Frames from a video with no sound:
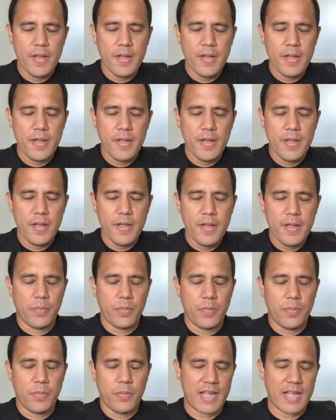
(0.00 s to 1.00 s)
So
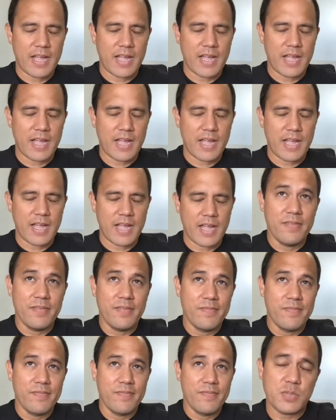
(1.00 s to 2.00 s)
I guess
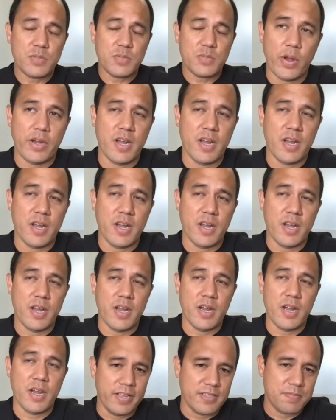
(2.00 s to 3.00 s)
that's point number
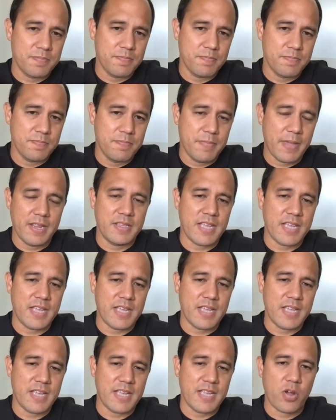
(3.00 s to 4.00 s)
one, is many times
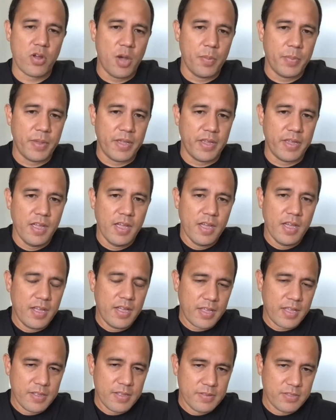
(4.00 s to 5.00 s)
people will call me,
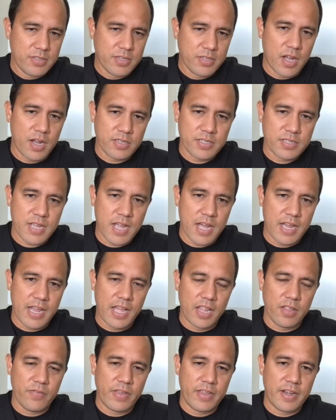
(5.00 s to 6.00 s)
dog's
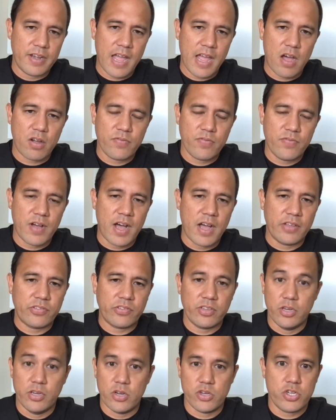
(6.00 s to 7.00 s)
got elevated
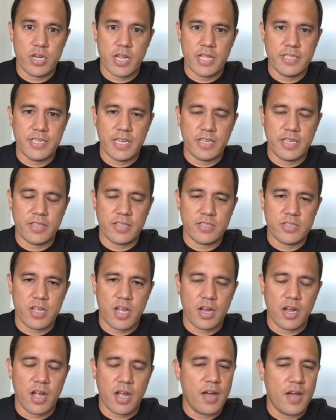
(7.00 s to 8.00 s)
alk-phos, you know, should I take this
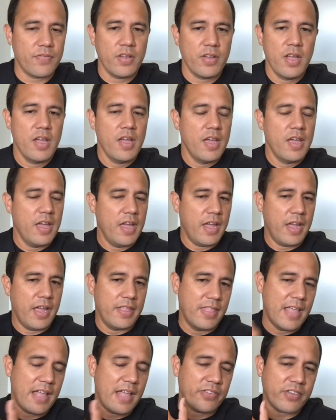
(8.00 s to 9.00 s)
dog off?
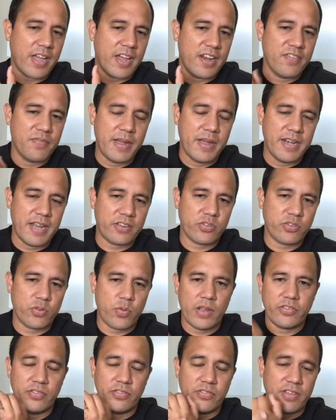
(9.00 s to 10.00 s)
And that's kind of my next
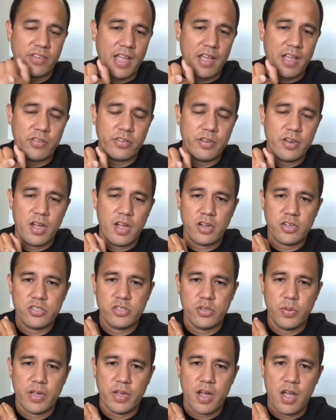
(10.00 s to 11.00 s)
question, is how's the dog
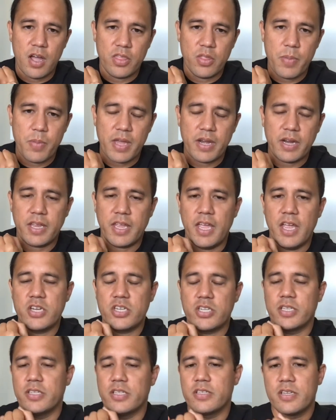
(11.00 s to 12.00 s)
doing on the
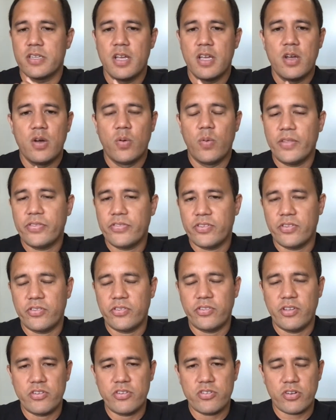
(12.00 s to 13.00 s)
medications? What's the
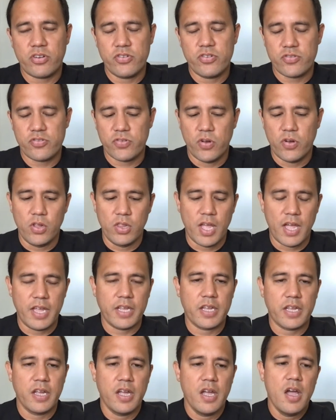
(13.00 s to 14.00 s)
seizure control
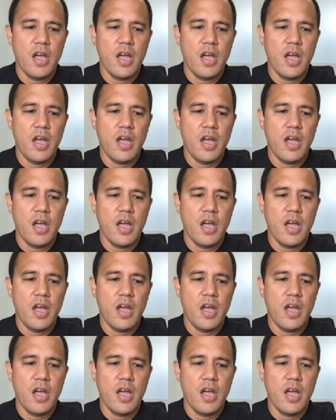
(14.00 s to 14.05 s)
like?